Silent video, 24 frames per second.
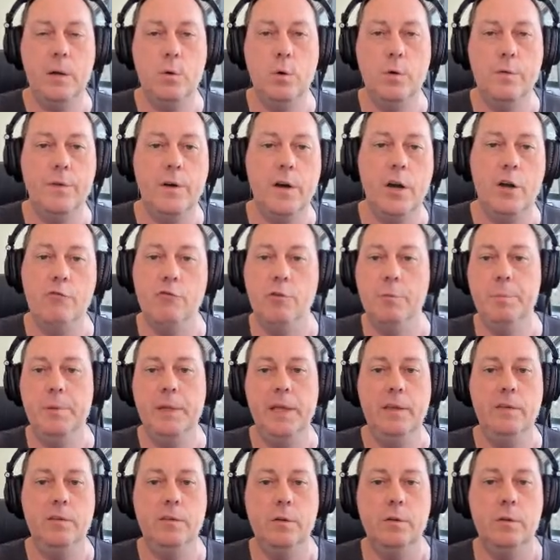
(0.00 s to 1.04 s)
over and
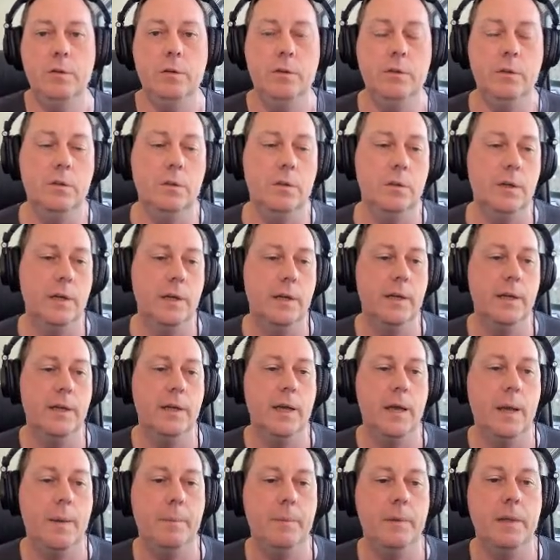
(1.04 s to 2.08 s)
replace your
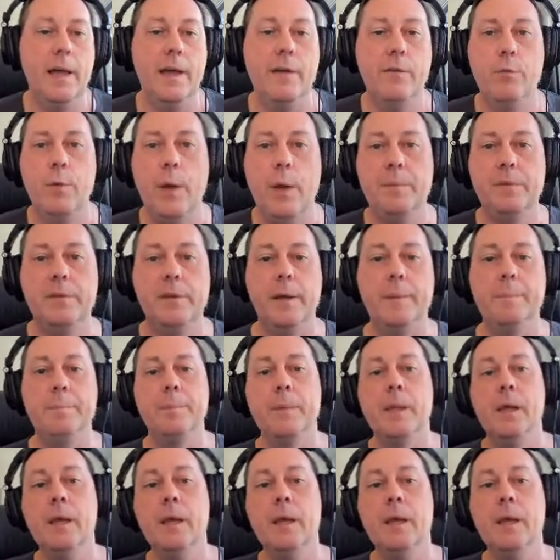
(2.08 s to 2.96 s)
live website.